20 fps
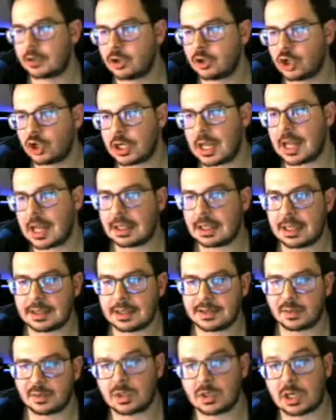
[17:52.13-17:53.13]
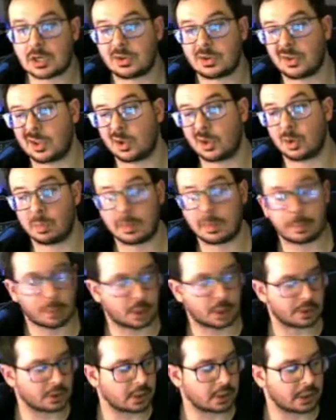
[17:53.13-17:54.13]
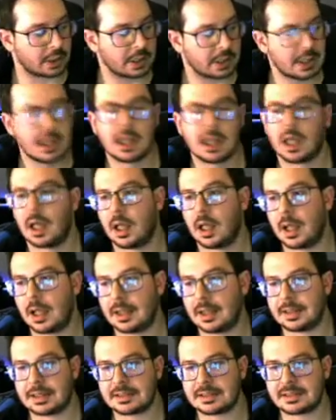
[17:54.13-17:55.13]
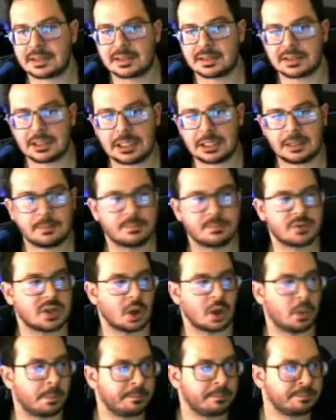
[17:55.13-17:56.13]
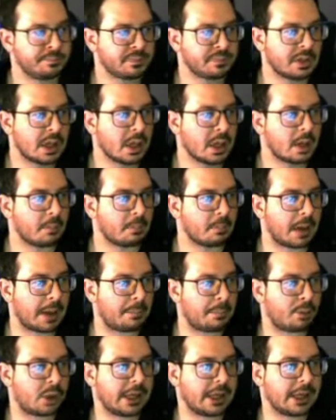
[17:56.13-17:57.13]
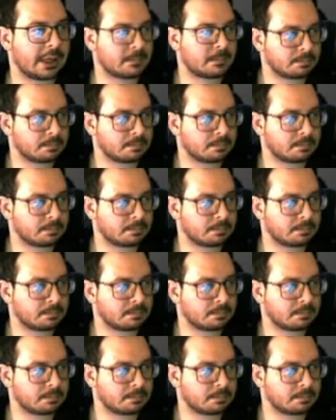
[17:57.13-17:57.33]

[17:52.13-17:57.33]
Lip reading: shenanigans, which actually could be pretty good against this lead. So my plan